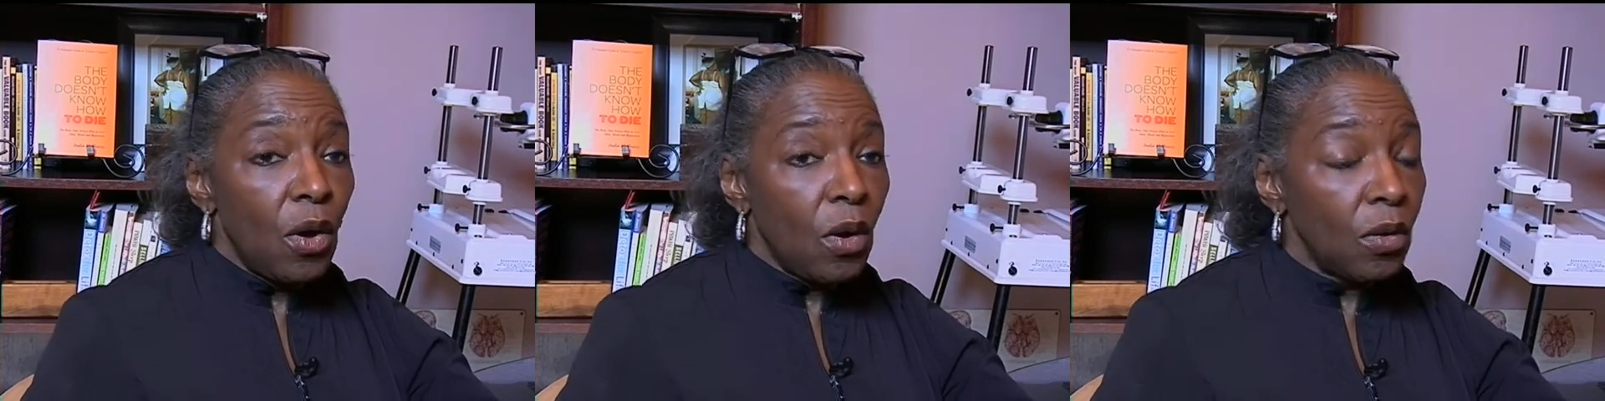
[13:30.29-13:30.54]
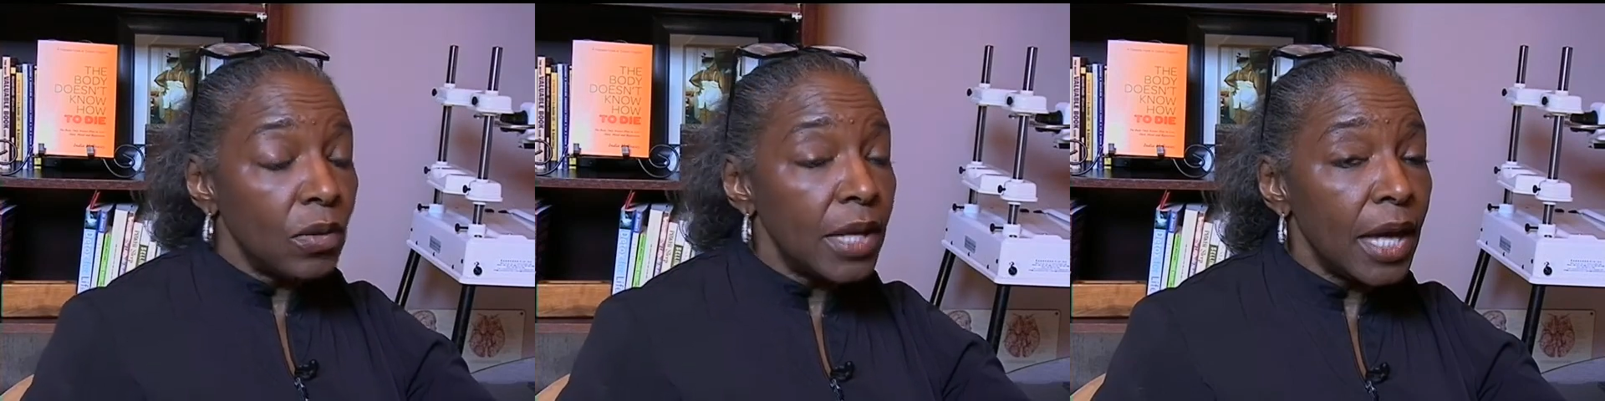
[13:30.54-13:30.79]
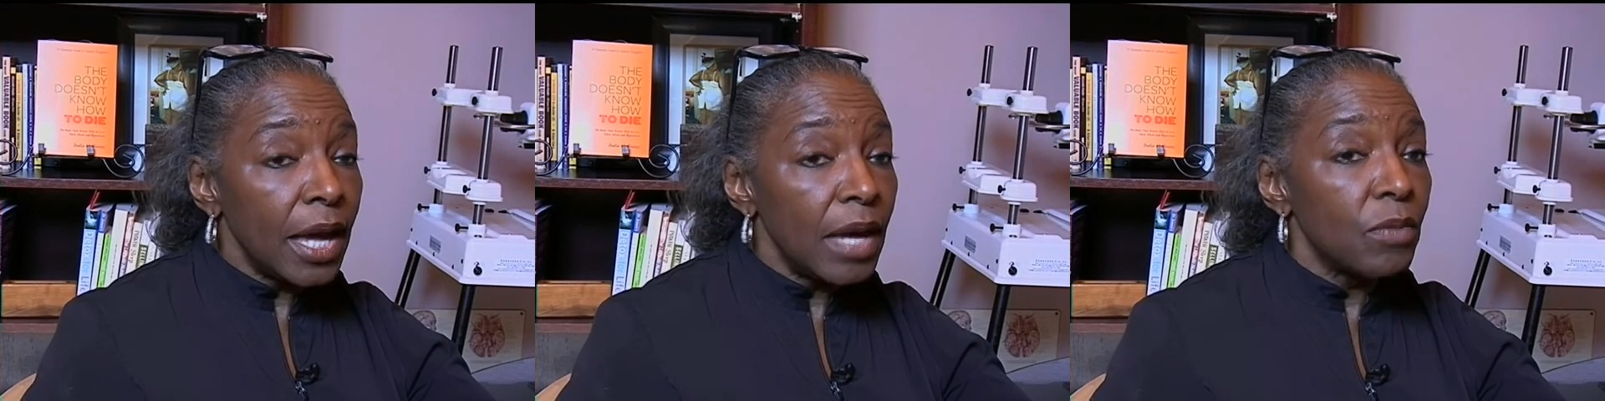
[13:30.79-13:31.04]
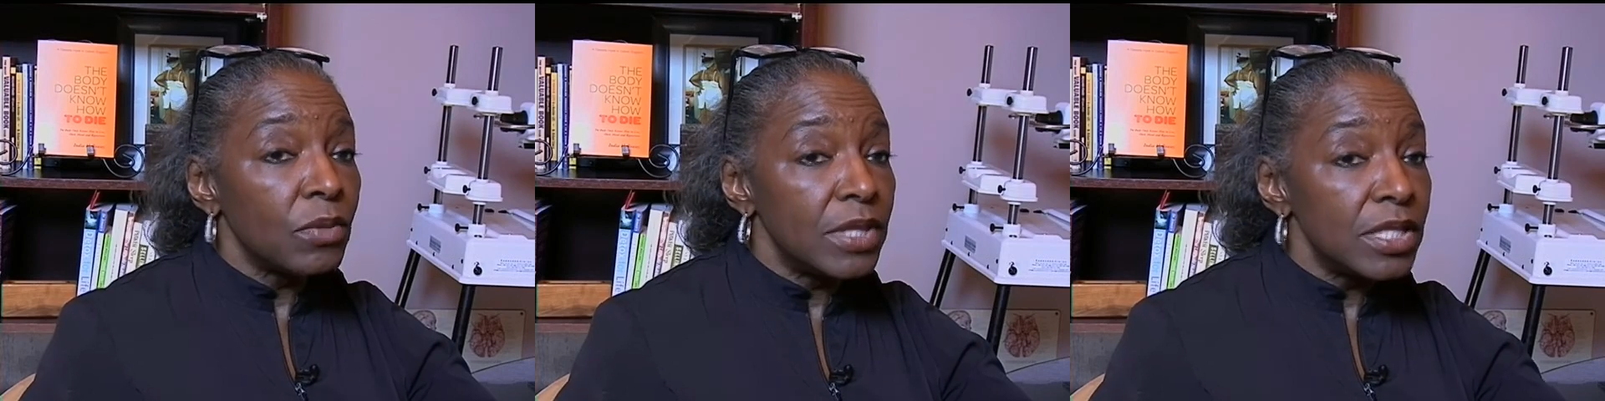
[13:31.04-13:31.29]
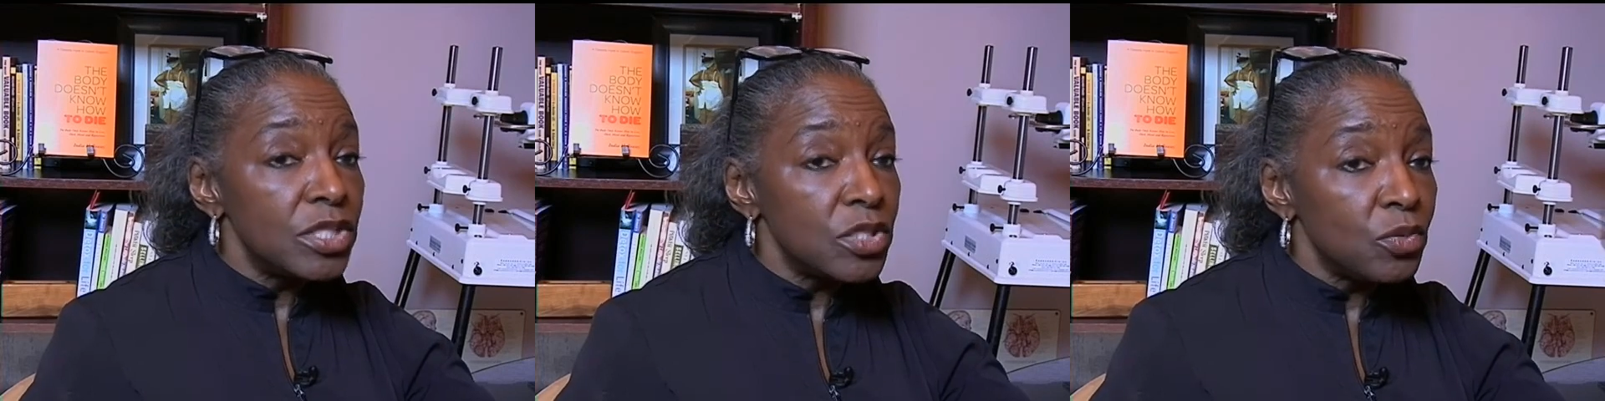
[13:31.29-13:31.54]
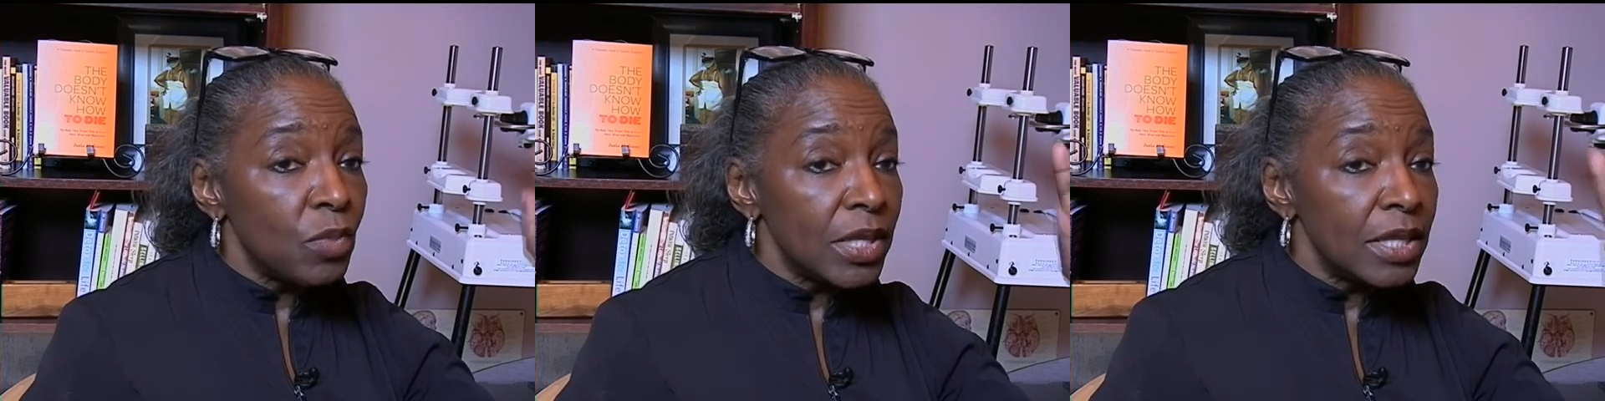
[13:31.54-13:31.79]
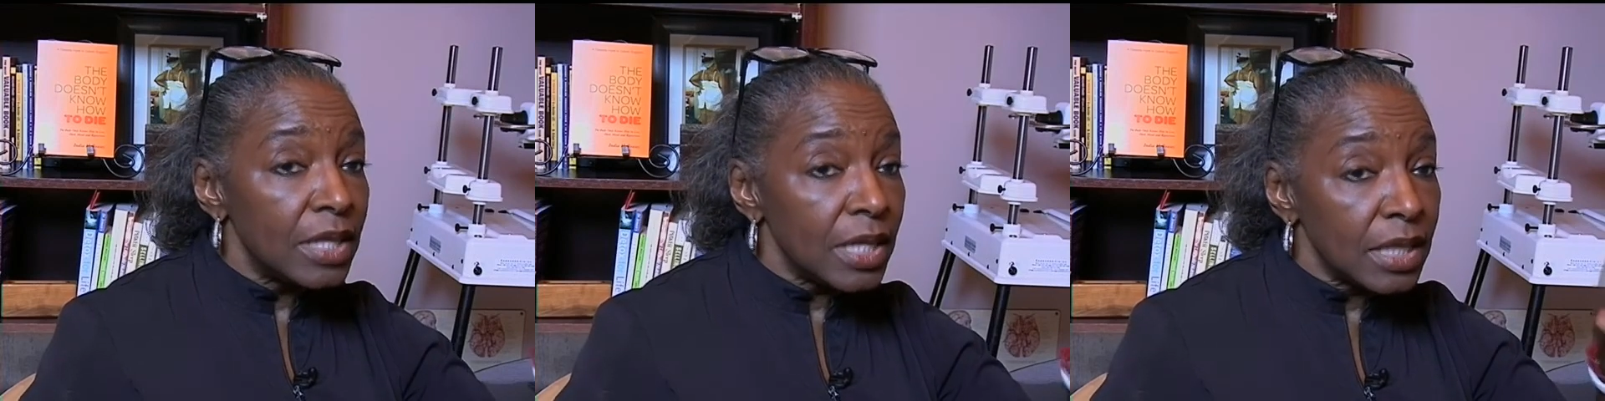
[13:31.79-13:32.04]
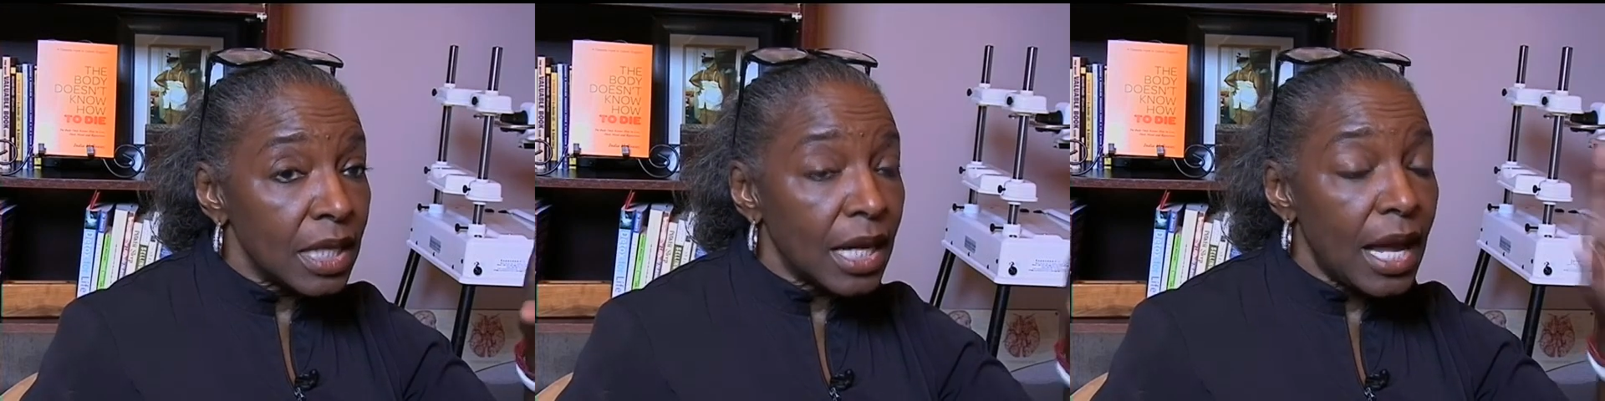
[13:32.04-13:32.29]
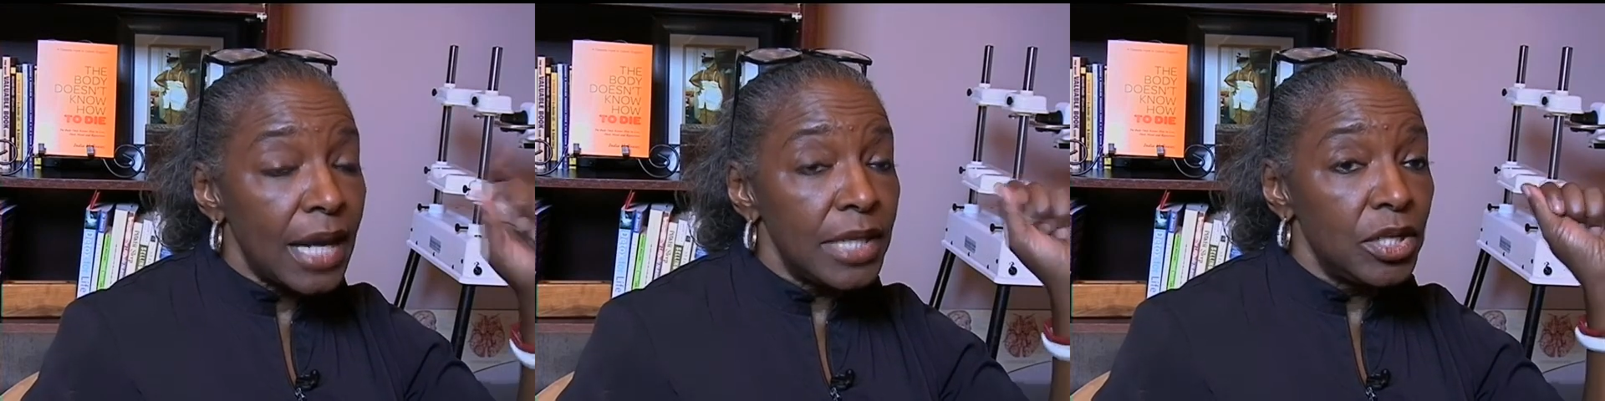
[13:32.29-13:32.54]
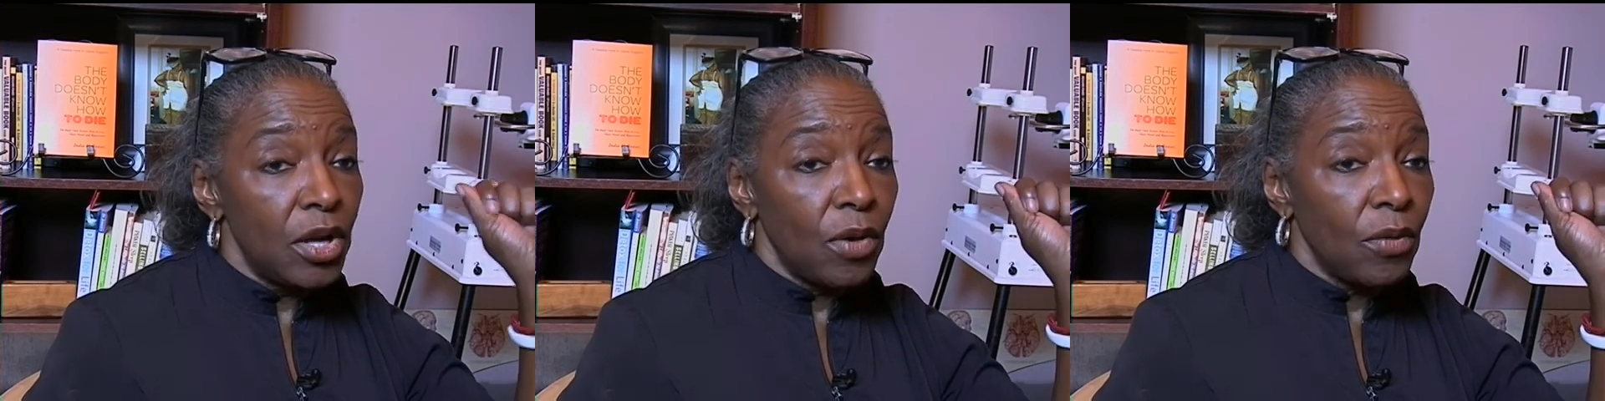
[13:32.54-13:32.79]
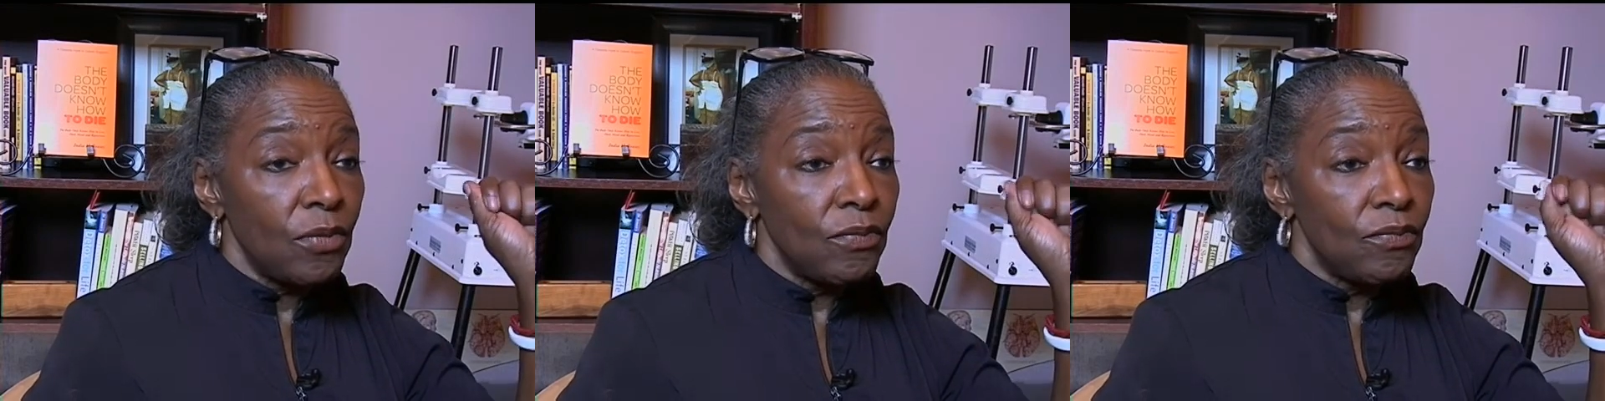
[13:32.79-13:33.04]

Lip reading: Okay, well, this is one thing that I know.